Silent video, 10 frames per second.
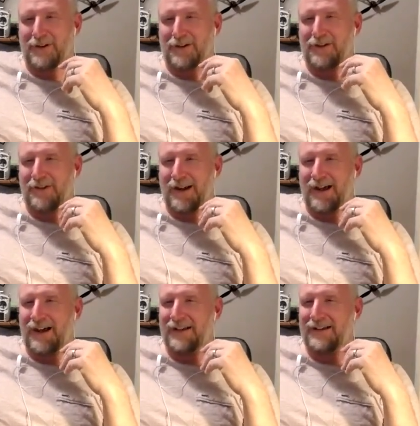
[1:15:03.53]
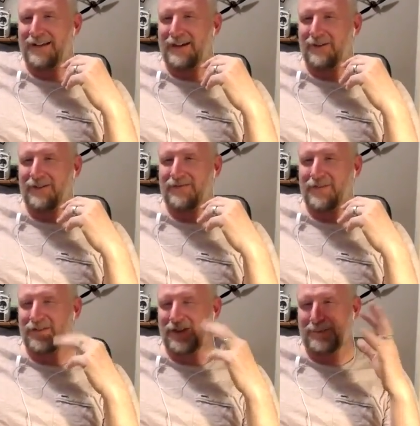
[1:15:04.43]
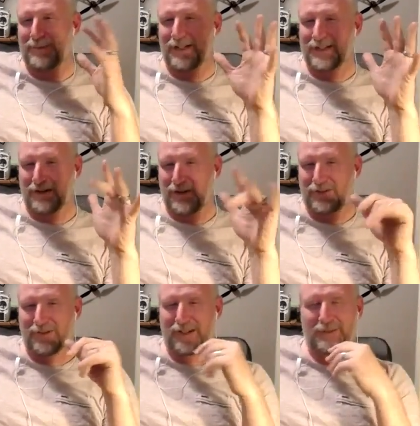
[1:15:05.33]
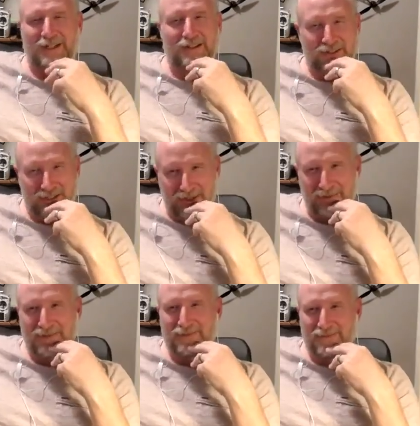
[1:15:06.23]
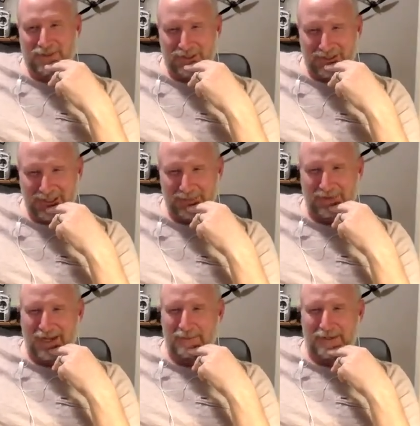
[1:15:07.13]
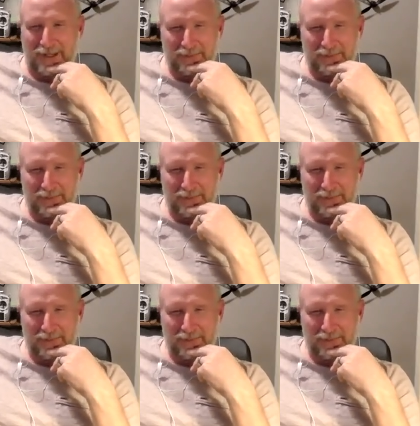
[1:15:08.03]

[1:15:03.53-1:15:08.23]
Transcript: going on an hour and 15 minutes, hour and 20 minutes, so good time to wrap it up.